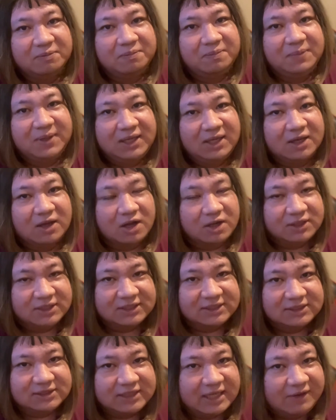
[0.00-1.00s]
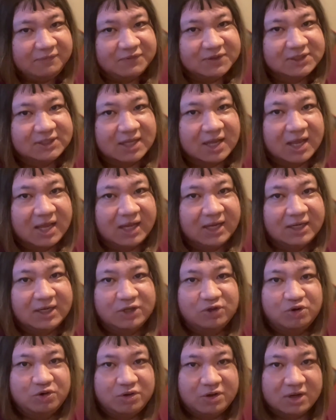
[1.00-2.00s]
be on the safe side.
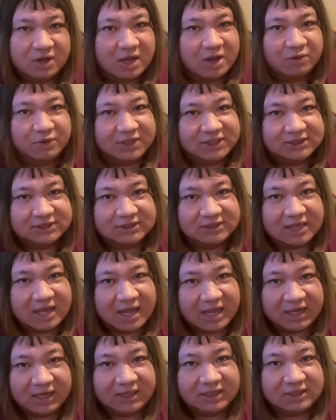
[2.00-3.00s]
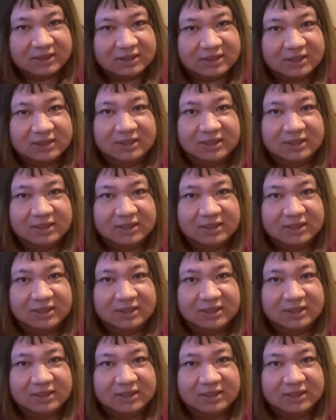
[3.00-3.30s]
Do not resign